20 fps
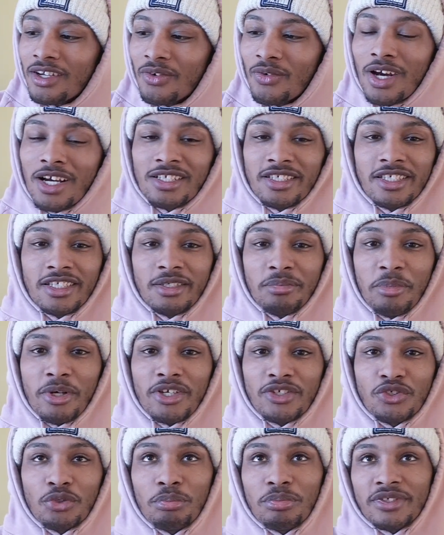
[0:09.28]
Rising
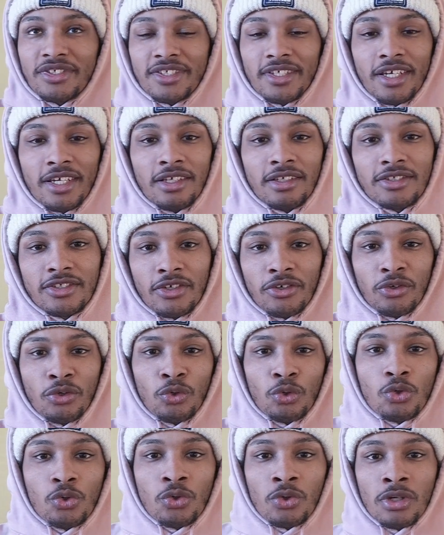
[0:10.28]
Spirit Super Saiyan Son
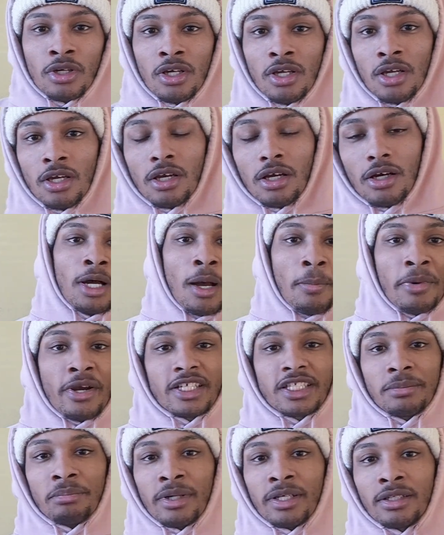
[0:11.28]
Goku. I'm
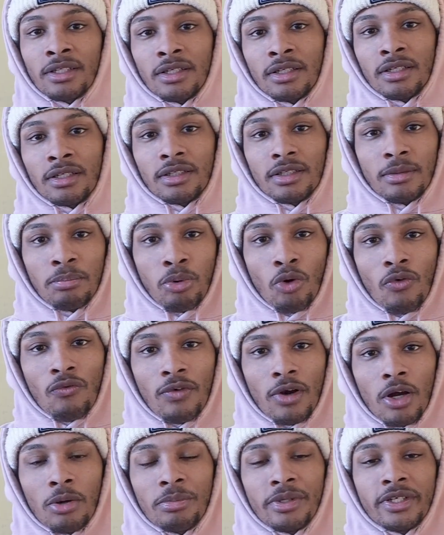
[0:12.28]
here to bring the
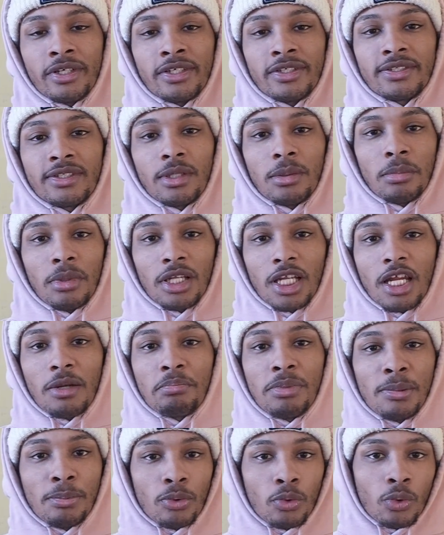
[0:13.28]
profile because a lot
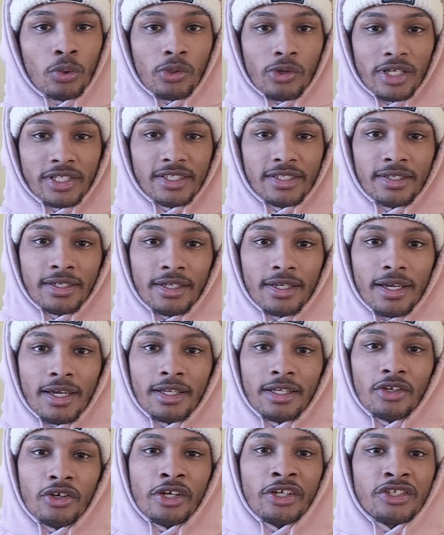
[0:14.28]
of people are requesting it
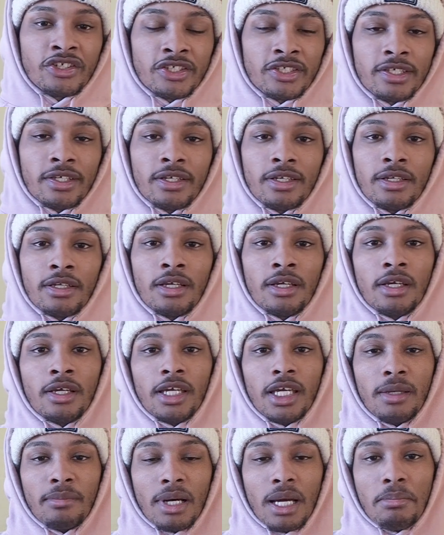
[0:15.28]
and they're interested
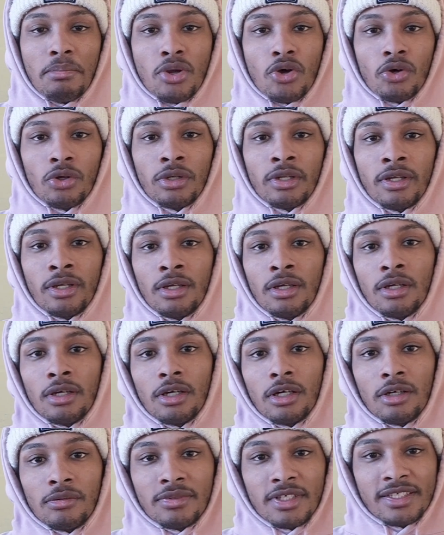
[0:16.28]
in my build
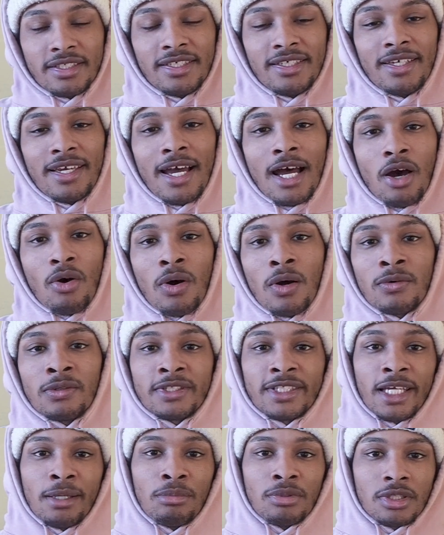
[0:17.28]
to see how I
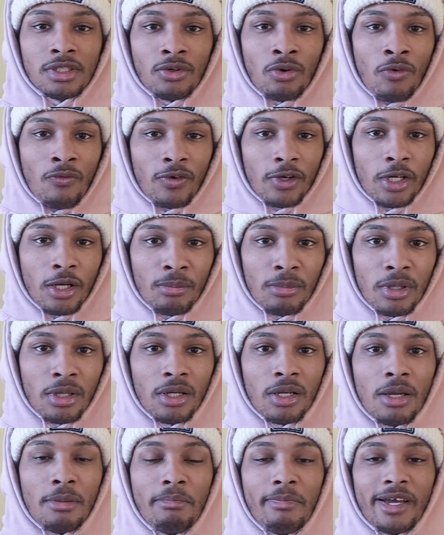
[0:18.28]
was able to overcome
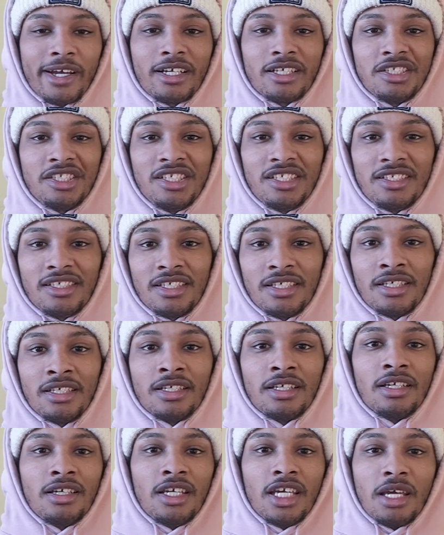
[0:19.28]
a Mecha
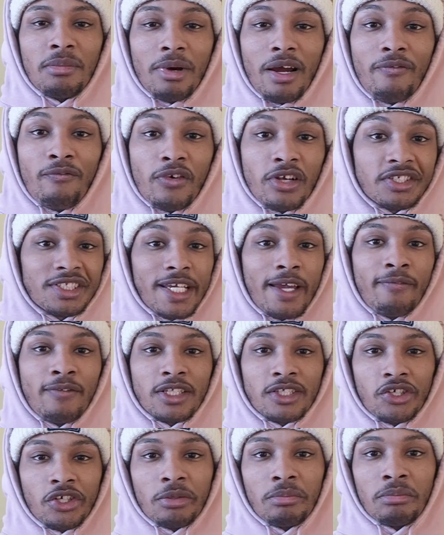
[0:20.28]
GT in my first
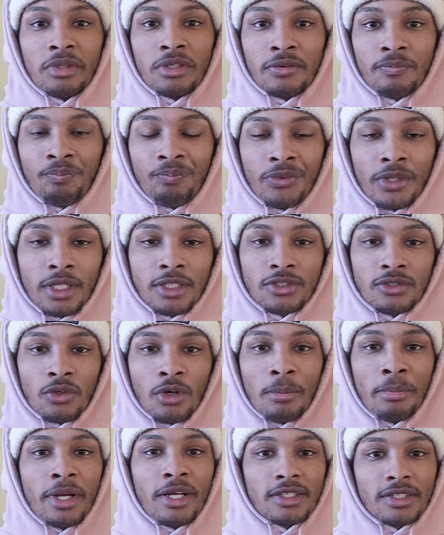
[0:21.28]
ever tournament.
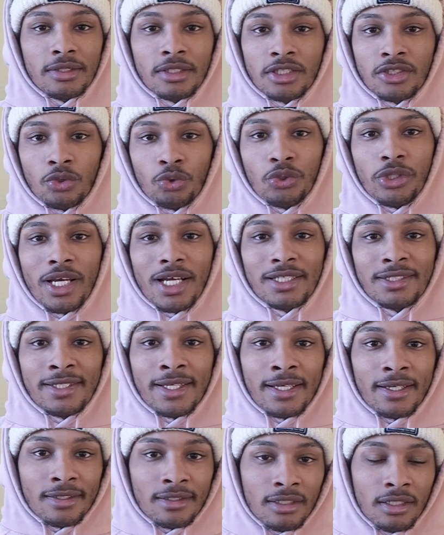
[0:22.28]
So I'm here to show you guys
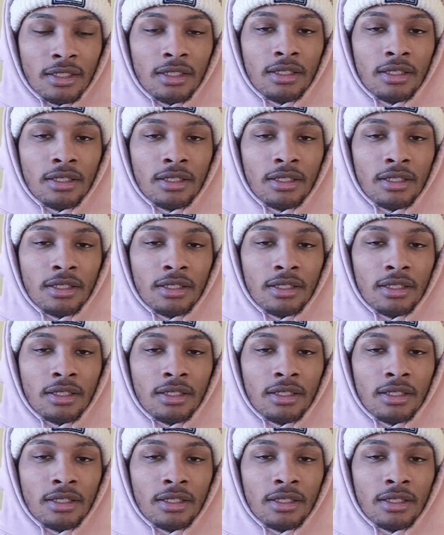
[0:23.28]
that.